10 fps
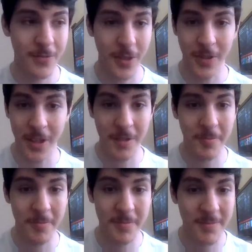Go ahead.
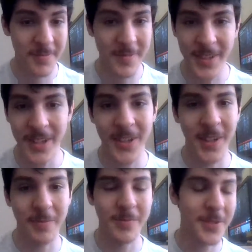You know,
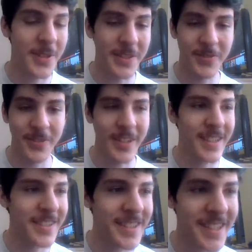I quite
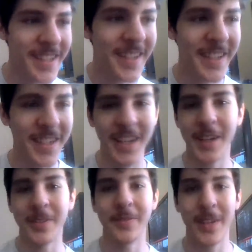frankly,
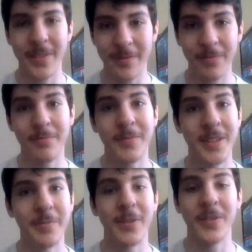I had
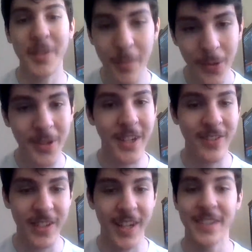it's been really boring
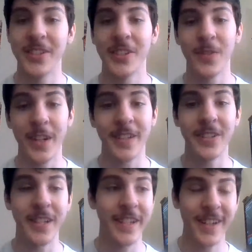here in college.
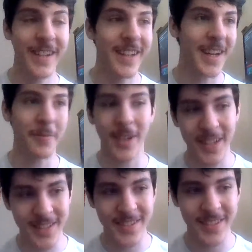Ironically, I'm
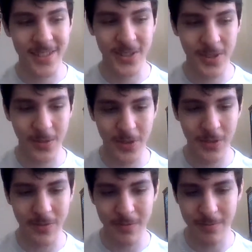not a
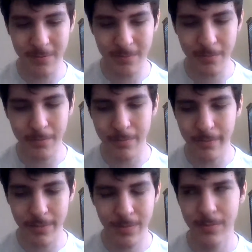social.
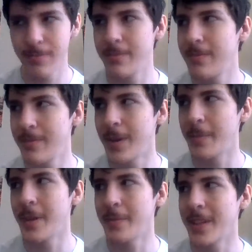
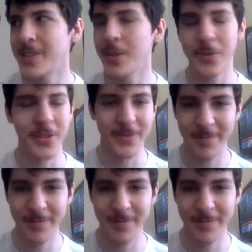I'm I'm not social.